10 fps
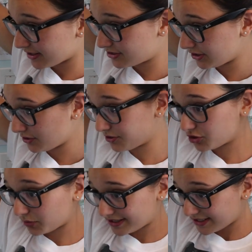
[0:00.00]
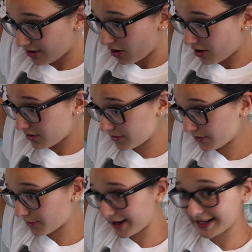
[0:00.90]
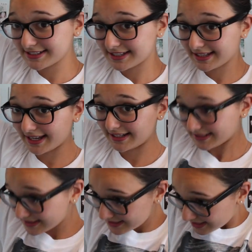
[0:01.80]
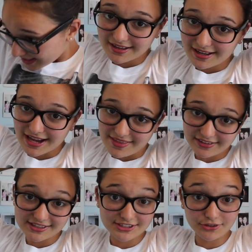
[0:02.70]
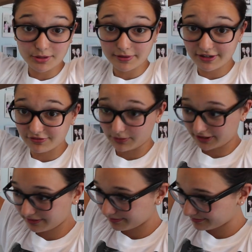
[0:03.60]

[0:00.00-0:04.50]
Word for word: continue to twist it all the way to the ends. And then continue to bring it forward.